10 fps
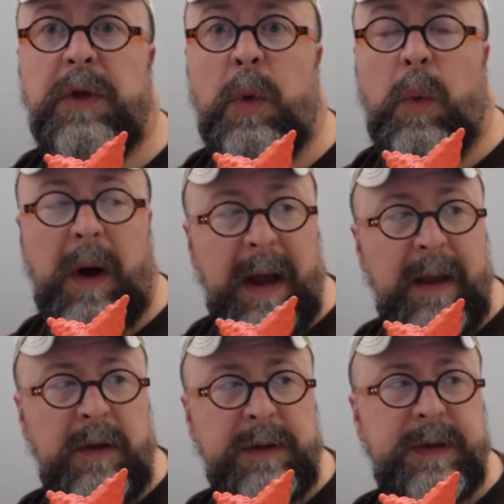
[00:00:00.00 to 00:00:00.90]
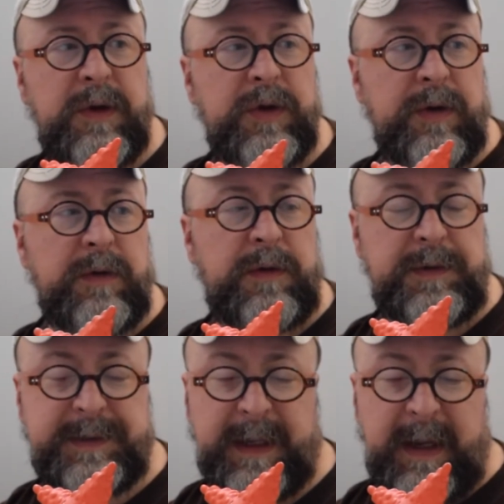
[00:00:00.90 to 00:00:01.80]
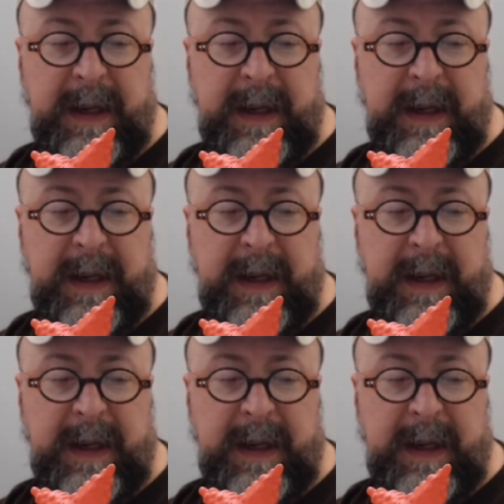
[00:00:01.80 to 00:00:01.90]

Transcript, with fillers: The Wild Girls.